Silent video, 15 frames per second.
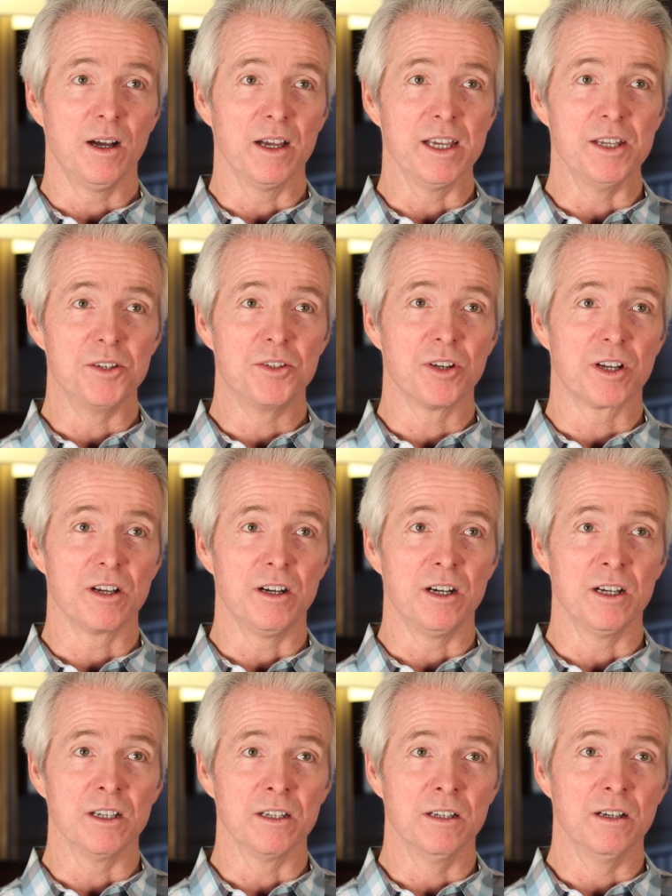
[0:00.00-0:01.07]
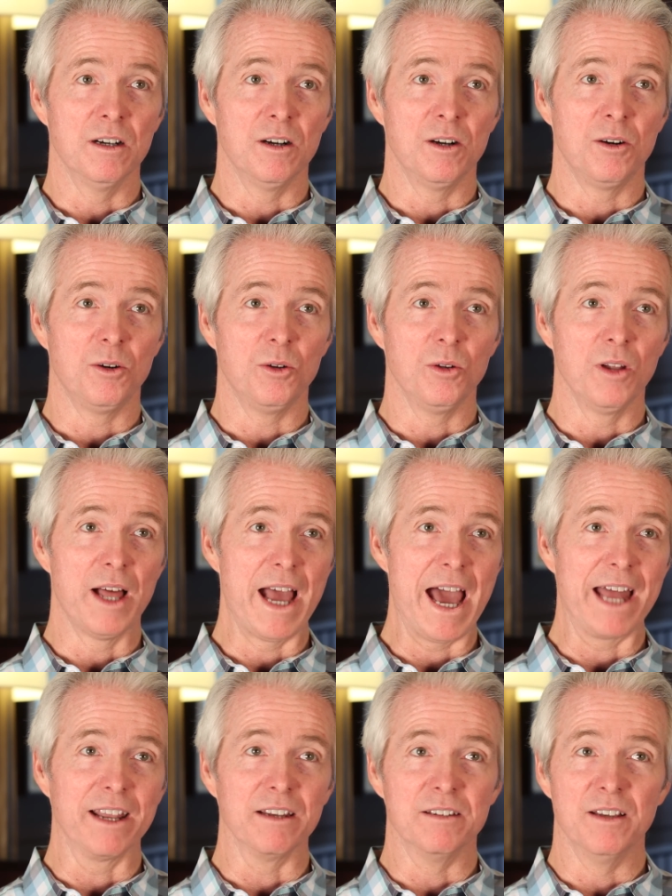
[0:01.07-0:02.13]
it took on a whole
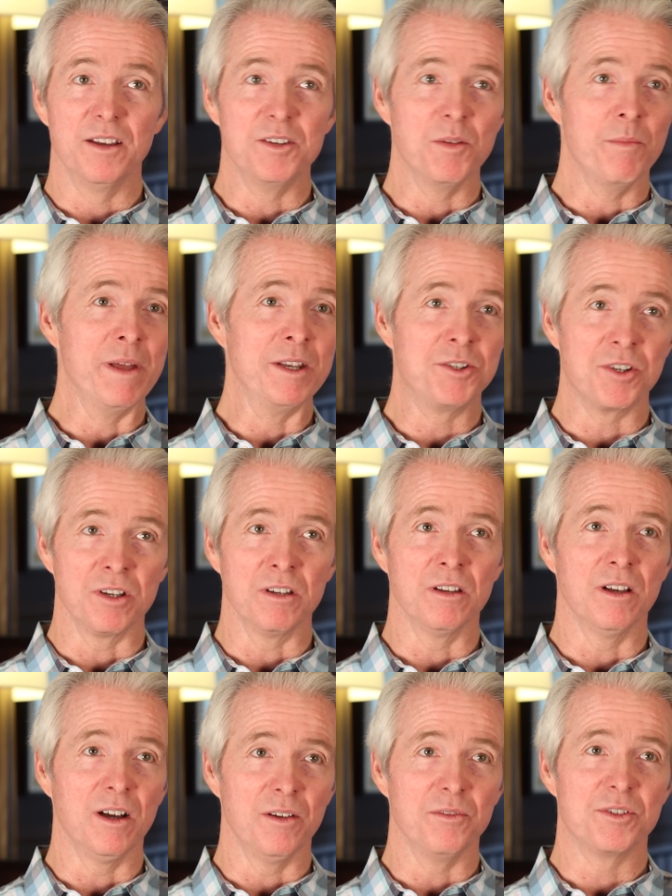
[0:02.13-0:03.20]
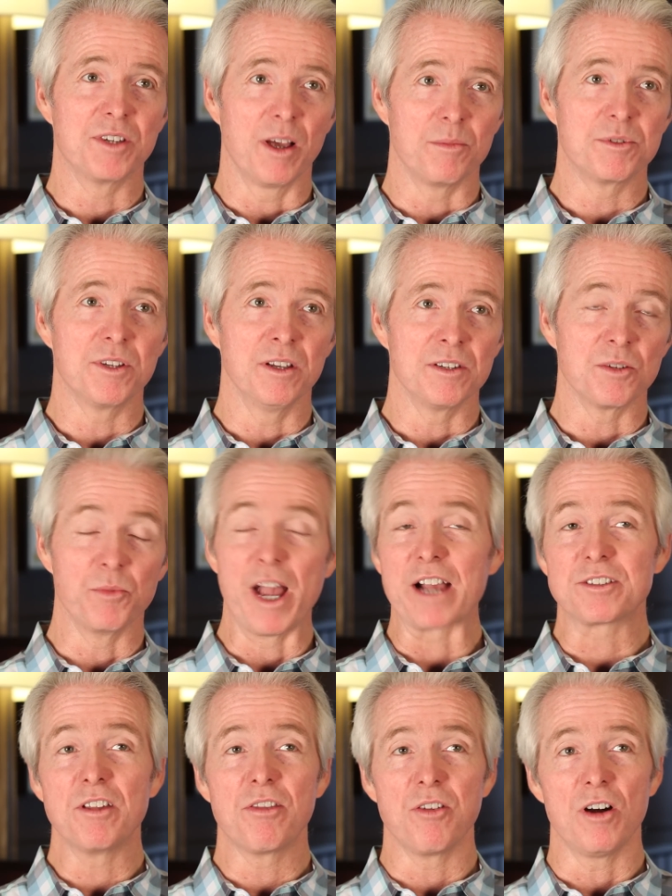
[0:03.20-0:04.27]
added dimension of substance. We
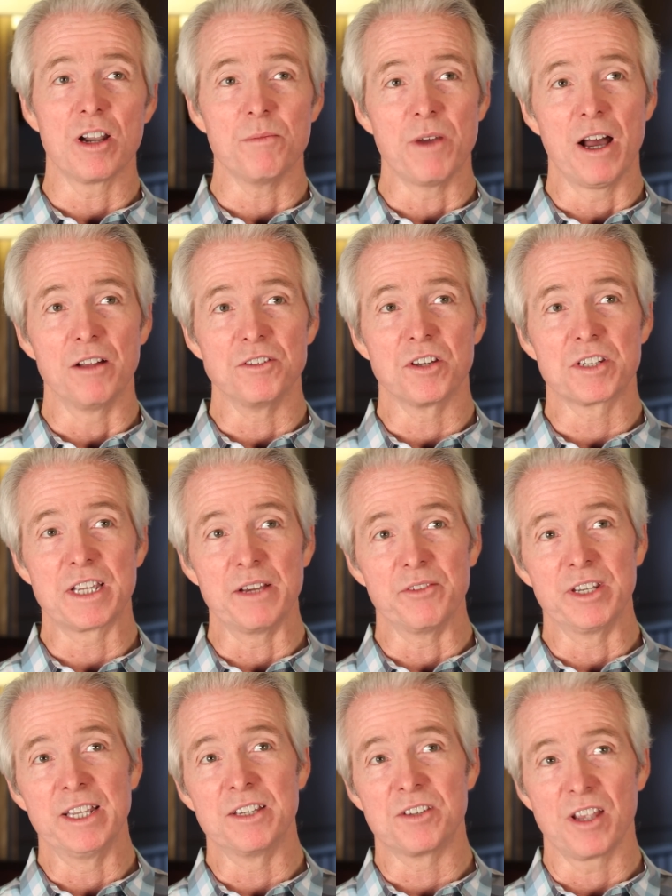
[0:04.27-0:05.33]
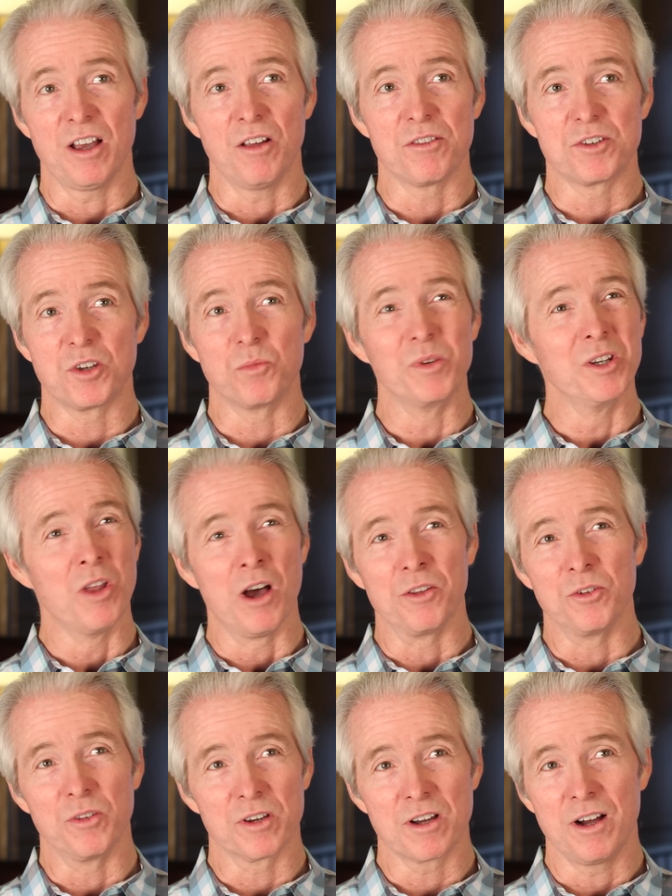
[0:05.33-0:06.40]
actually thought about, just given his health, should we not
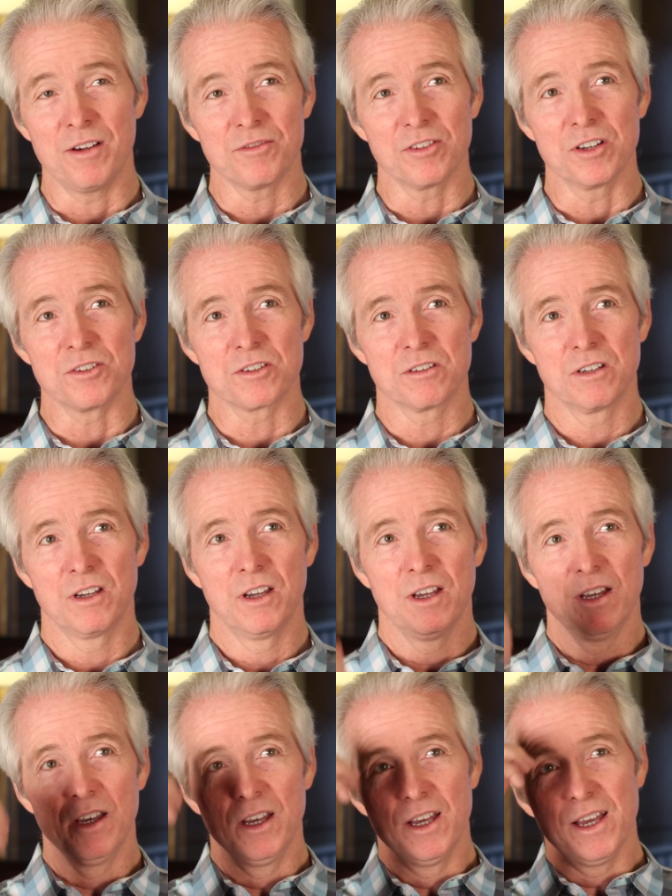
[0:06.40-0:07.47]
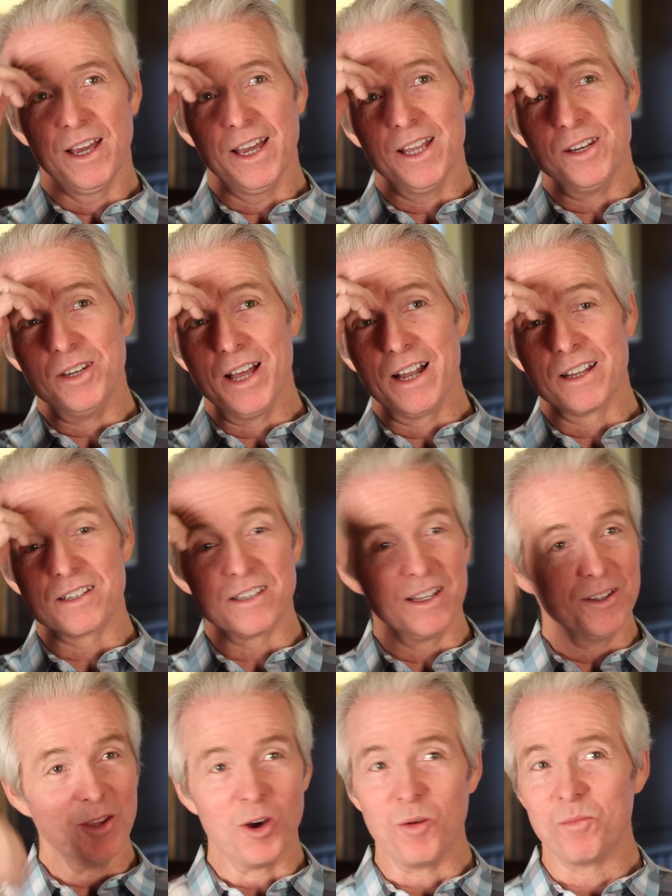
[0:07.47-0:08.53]
do the conference? And Dallas
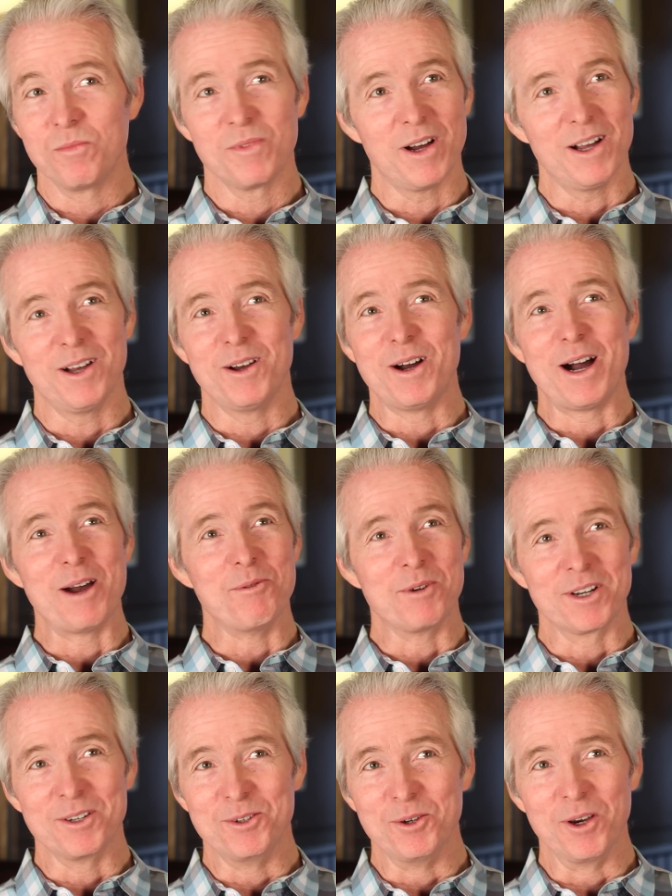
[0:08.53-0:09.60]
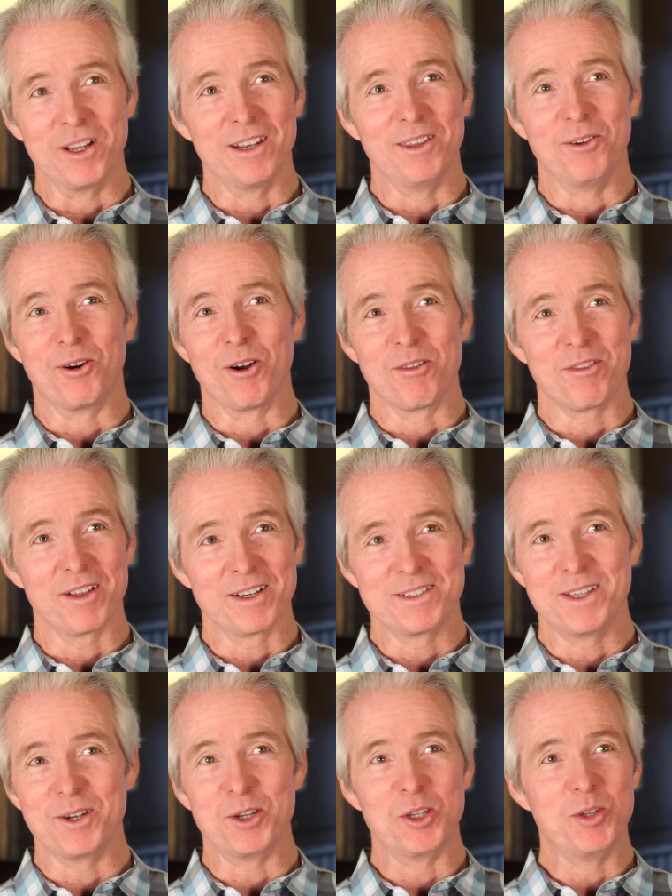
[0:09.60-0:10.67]
said, nope, I want to do it. There are
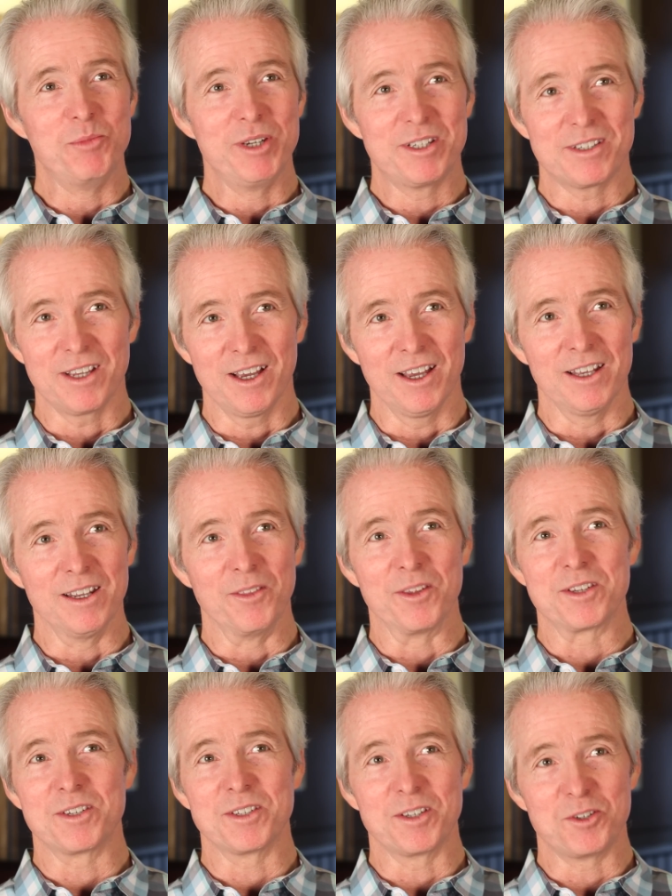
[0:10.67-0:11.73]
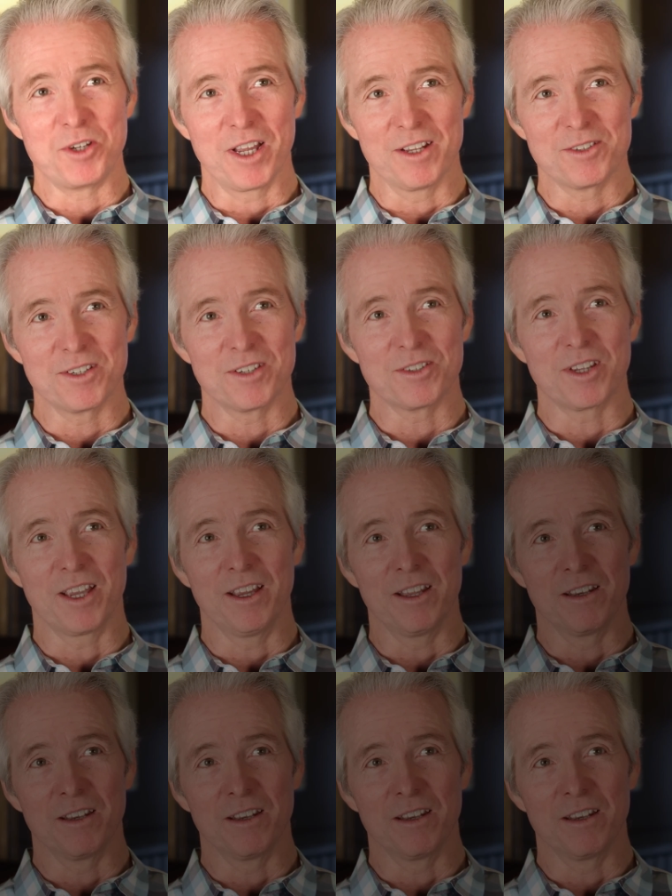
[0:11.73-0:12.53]
things that need to be said, and this is a chance to say